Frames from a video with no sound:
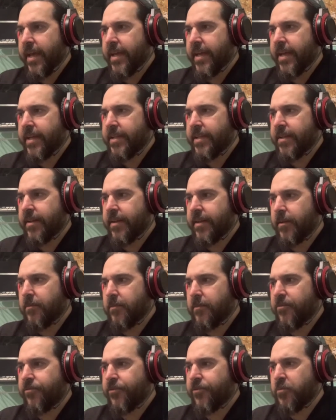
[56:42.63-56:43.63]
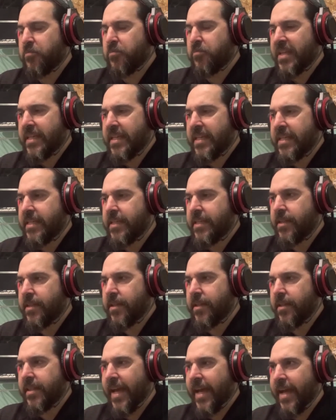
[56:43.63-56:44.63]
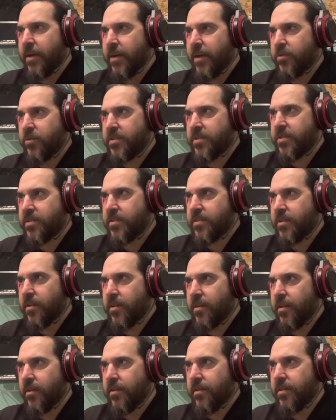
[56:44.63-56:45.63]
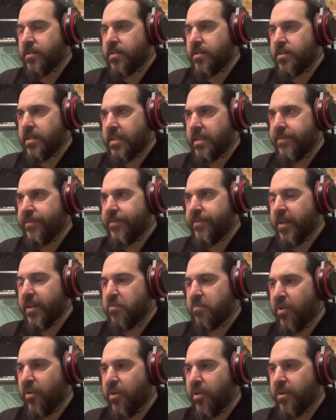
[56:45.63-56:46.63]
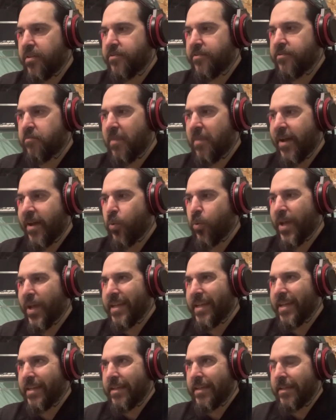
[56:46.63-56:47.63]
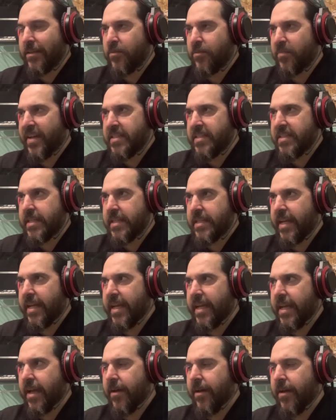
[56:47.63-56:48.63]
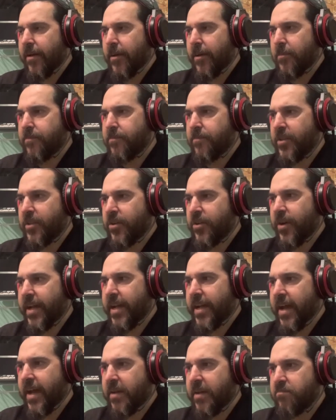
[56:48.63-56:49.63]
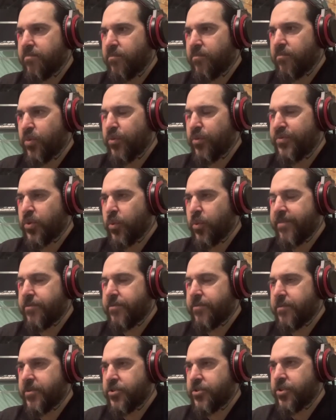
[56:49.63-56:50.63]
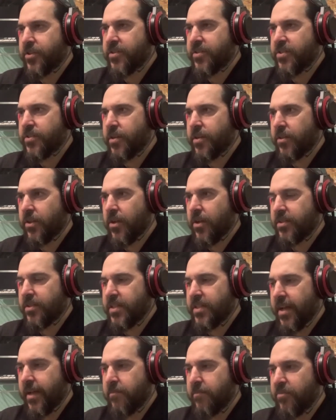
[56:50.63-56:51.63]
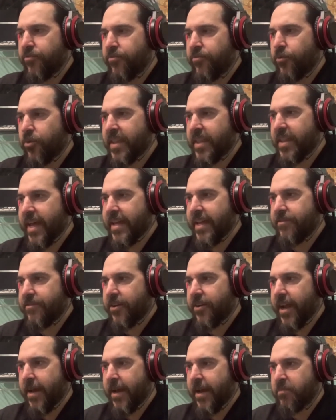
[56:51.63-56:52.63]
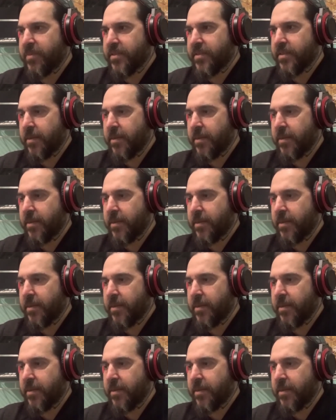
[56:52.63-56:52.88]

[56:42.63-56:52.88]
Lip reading: And for me, that was a significant part of my awakening, you might say. I moved away from the church a long time before that ever happened.